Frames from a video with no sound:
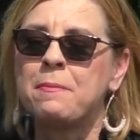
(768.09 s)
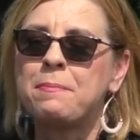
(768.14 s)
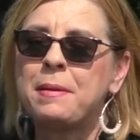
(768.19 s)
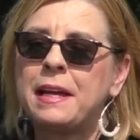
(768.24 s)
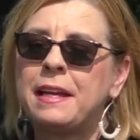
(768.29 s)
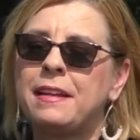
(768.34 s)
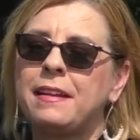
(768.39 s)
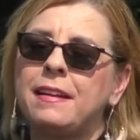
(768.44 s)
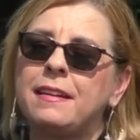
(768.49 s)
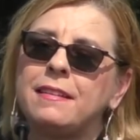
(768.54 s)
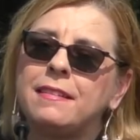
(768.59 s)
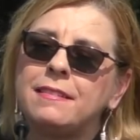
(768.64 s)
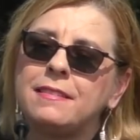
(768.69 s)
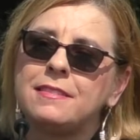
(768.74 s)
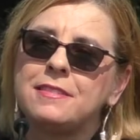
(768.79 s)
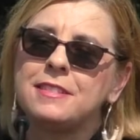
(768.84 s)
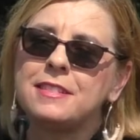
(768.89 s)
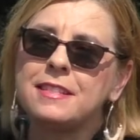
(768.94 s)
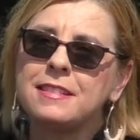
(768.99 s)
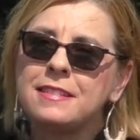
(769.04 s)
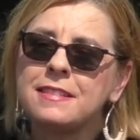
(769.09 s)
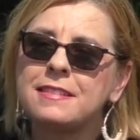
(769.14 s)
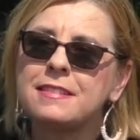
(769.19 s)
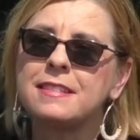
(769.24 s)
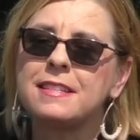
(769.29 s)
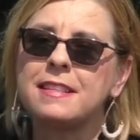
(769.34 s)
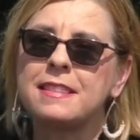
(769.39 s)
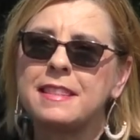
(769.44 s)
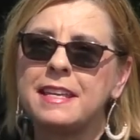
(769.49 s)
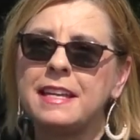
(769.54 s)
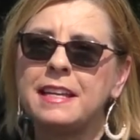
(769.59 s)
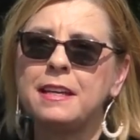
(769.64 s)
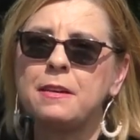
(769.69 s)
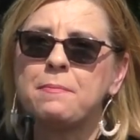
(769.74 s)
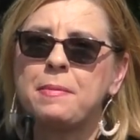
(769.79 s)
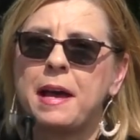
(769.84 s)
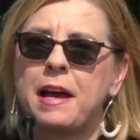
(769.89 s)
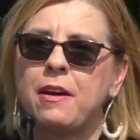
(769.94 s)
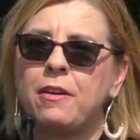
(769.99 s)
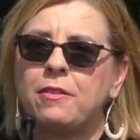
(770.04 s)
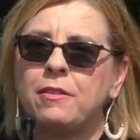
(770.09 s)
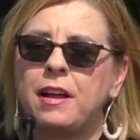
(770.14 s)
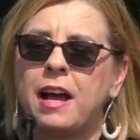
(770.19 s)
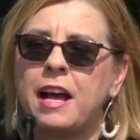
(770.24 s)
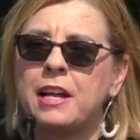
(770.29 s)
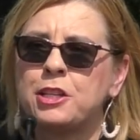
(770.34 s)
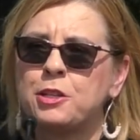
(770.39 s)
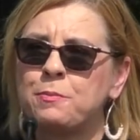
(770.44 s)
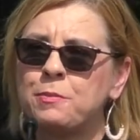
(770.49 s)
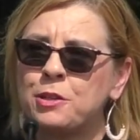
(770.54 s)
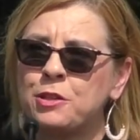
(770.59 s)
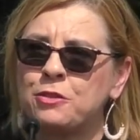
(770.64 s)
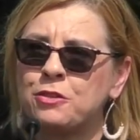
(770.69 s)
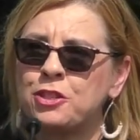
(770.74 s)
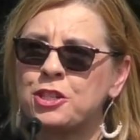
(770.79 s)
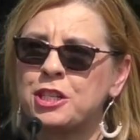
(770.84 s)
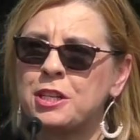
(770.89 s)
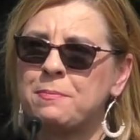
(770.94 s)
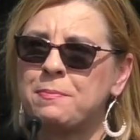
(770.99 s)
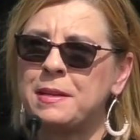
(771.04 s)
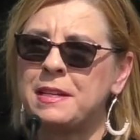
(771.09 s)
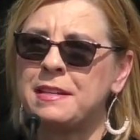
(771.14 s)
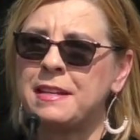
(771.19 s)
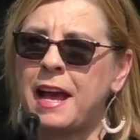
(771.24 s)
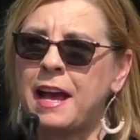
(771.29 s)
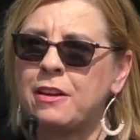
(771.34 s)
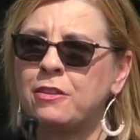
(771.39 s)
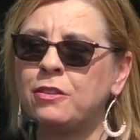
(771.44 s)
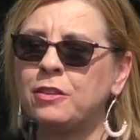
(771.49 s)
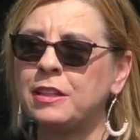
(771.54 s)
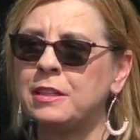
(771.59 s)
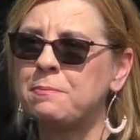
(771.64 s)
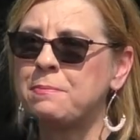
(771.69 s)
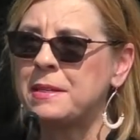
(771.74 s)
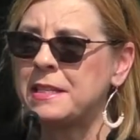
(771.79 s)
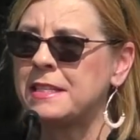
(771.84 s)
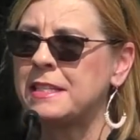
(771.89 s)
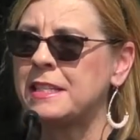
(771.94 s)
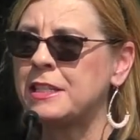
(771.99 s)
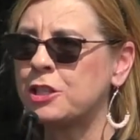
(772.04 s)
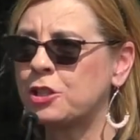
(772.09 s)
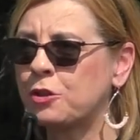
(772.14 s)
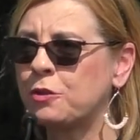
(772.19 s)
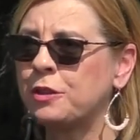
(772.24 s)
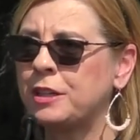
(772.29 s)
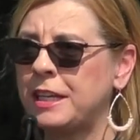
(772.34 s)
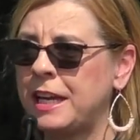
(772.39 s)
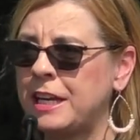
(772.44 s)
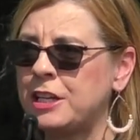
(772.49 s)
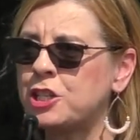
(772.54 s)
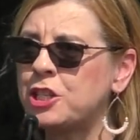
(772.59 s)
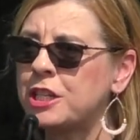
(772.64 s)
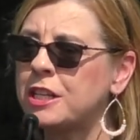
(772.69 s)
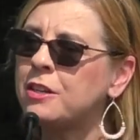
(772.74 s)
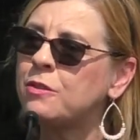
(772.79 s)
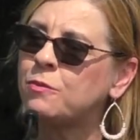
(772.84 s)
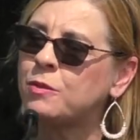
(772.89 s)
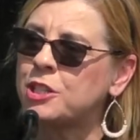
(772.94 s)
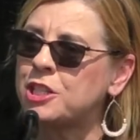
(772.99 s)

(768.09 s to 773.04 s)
but just to think about entrepreneurship and not only business creation,